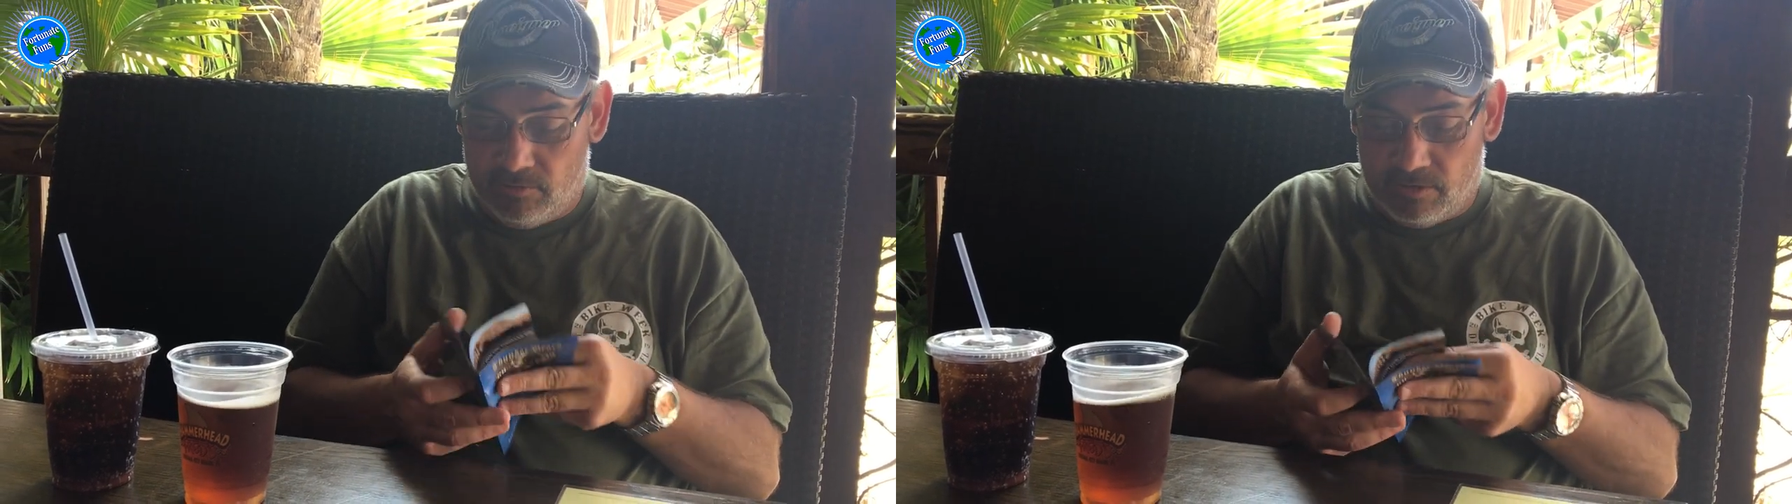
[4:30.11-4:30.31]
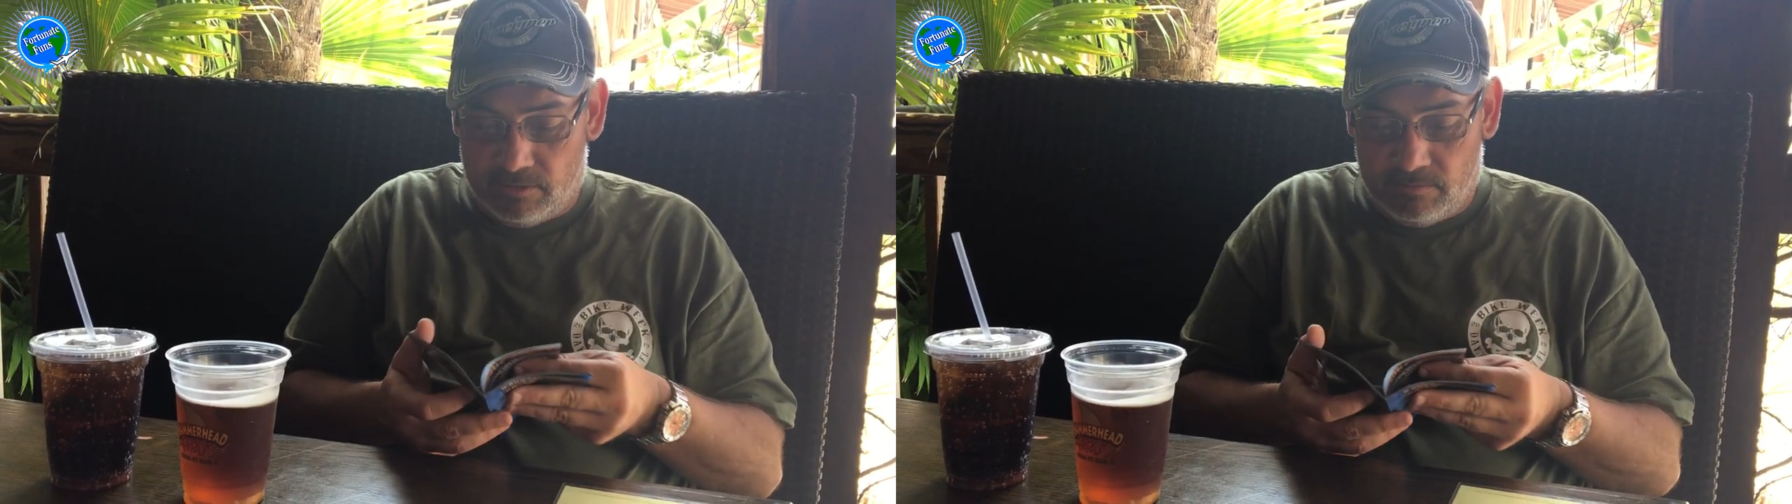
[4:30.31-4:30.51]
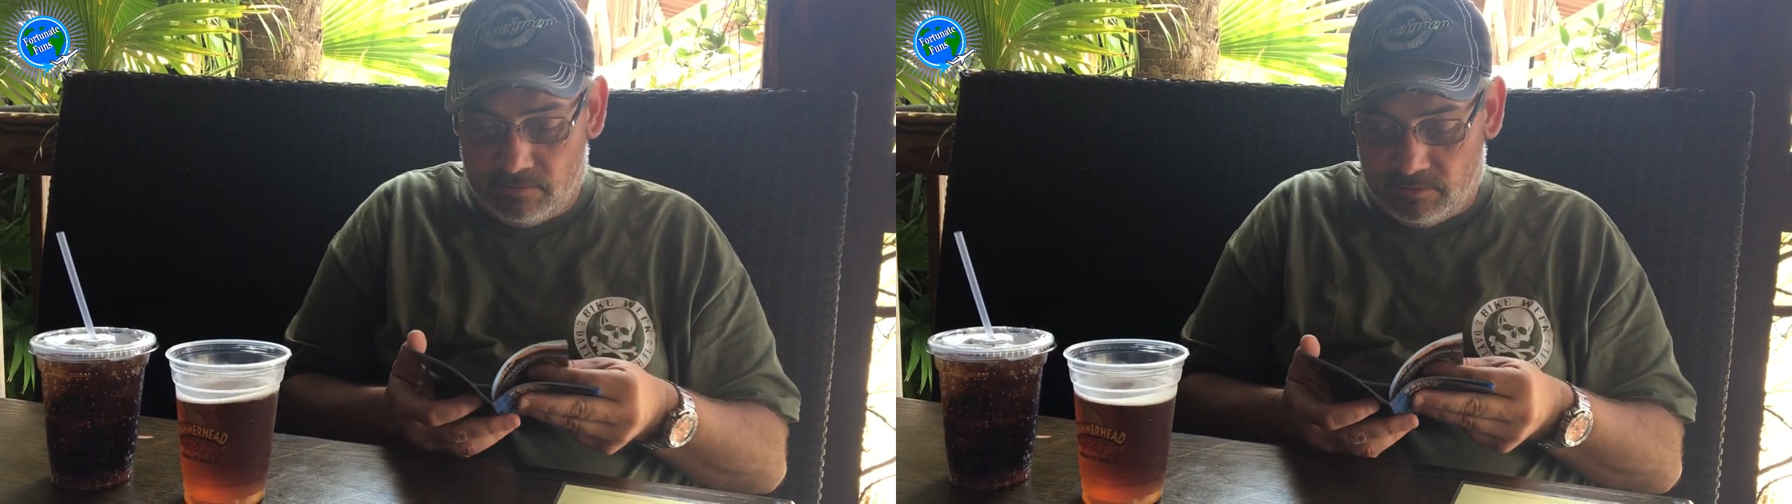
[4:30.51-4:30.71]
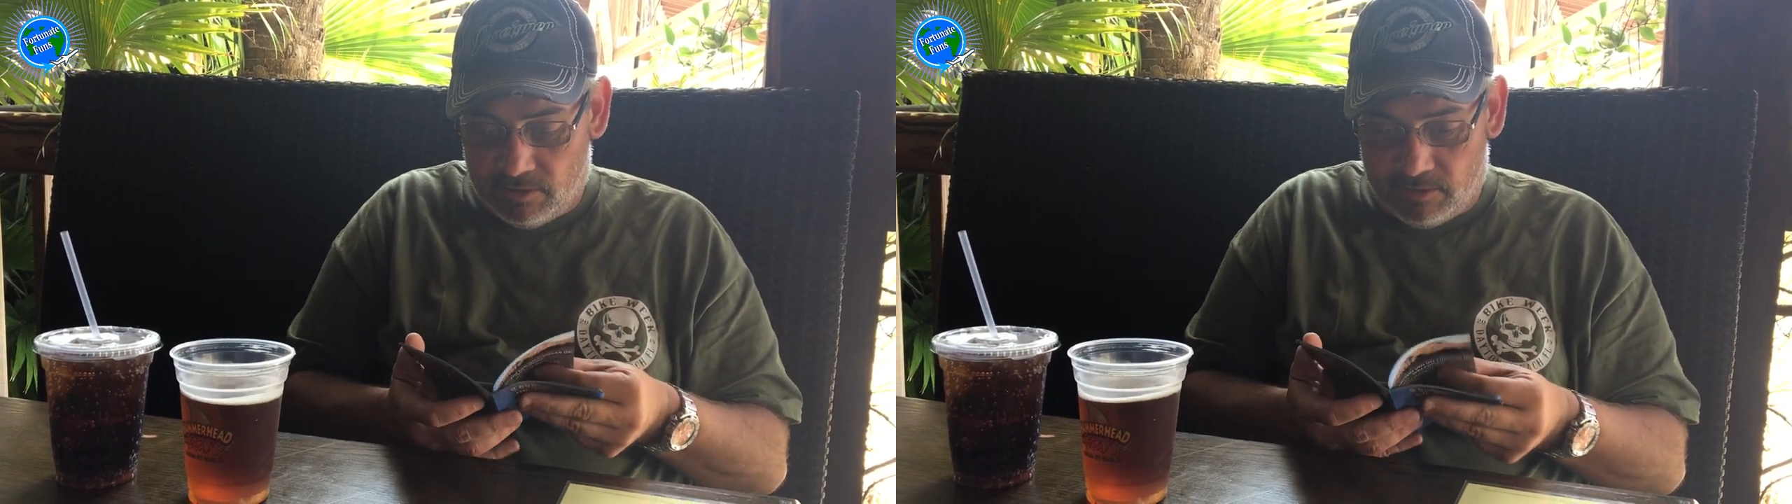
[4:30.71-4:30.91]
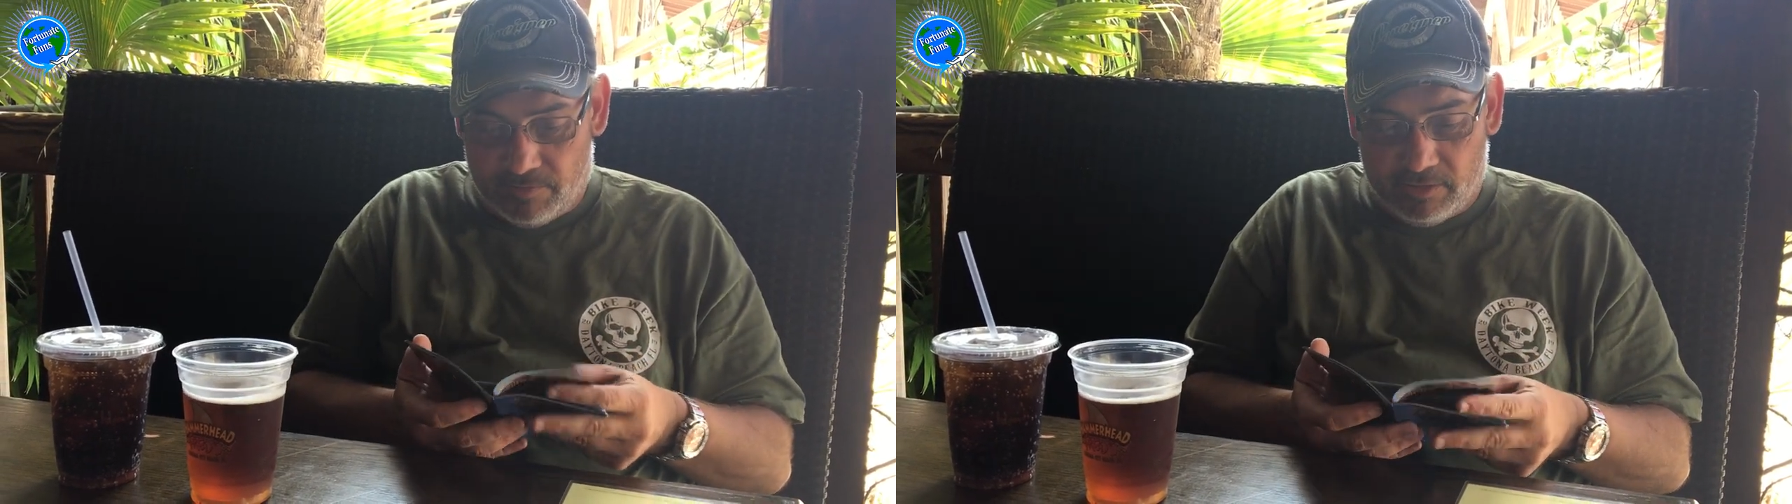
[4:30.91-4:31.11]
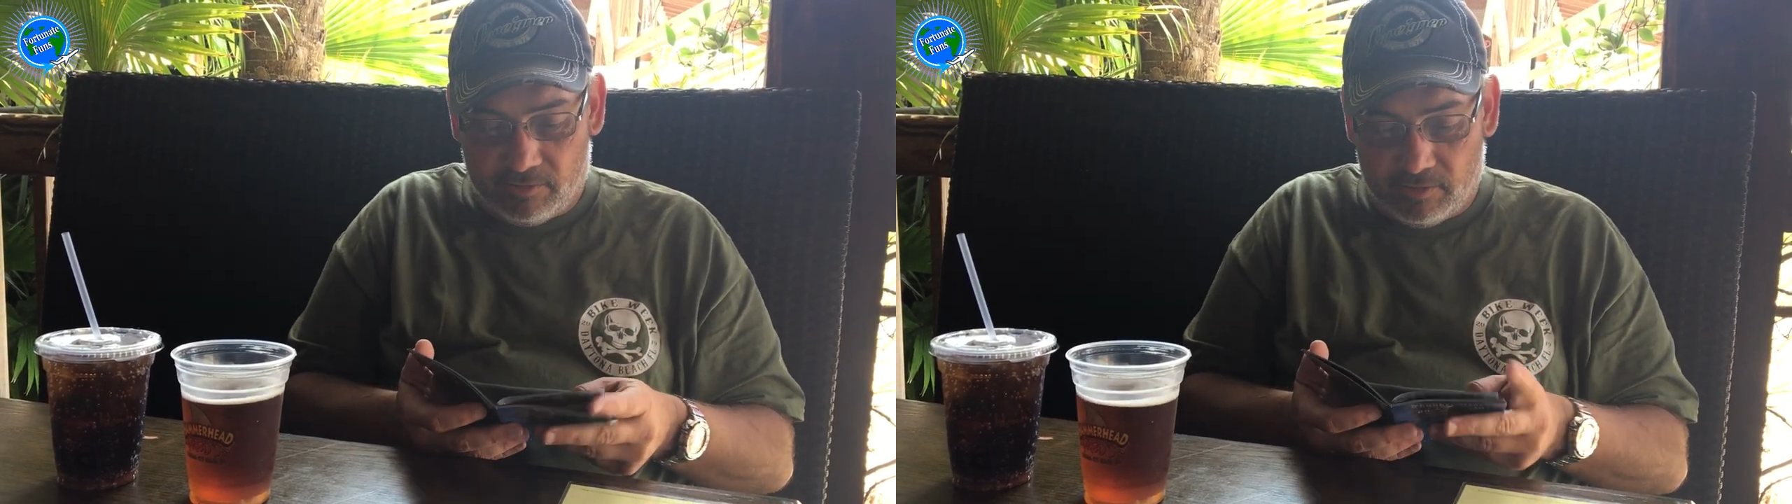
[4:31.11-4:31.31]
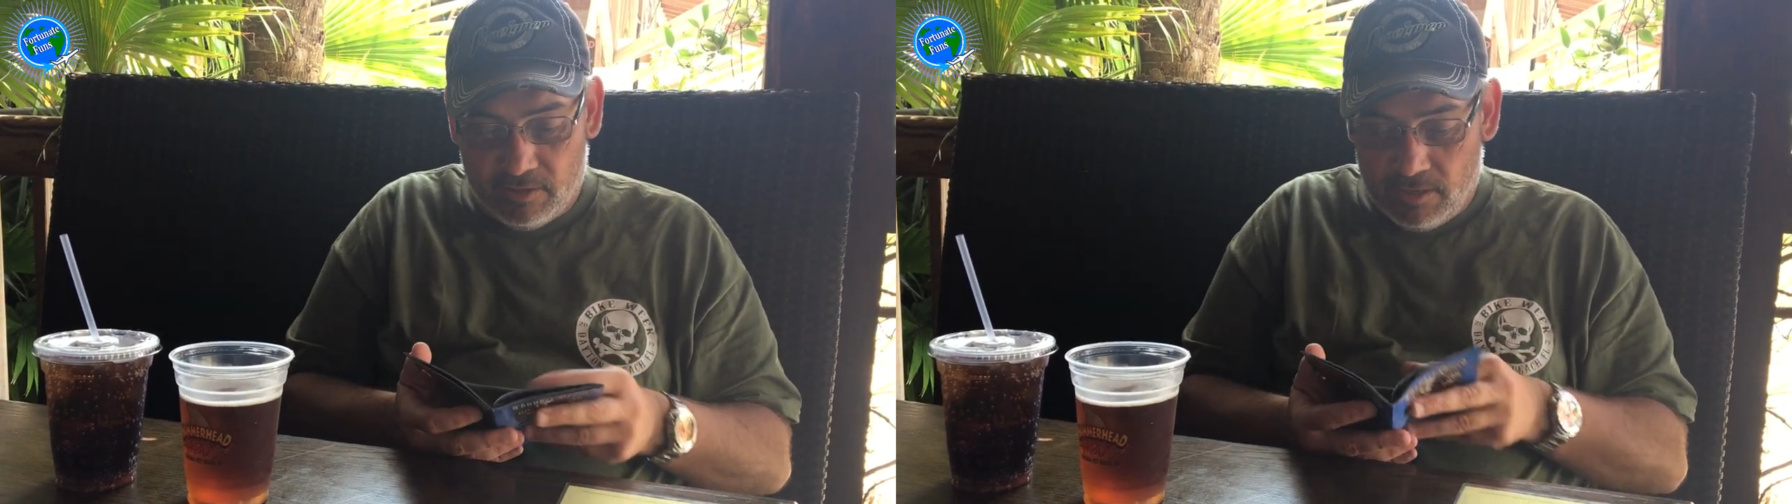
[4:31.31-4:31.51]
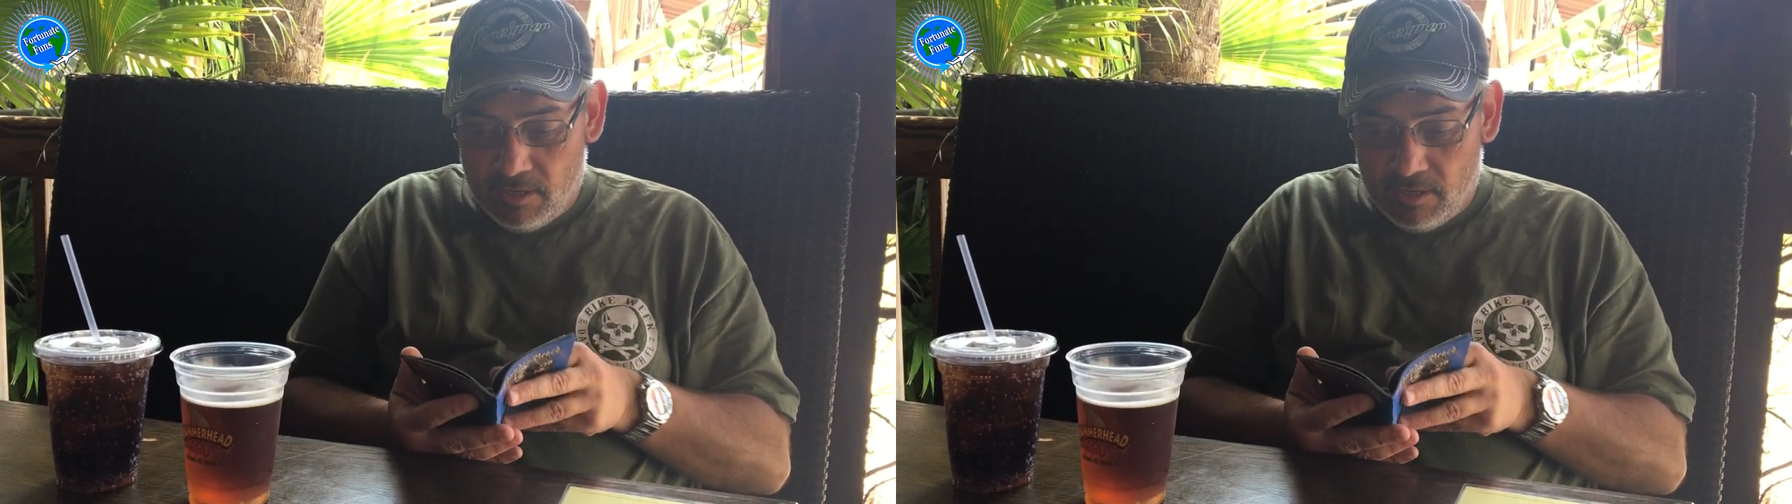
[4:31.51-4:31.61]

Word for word: two good good events.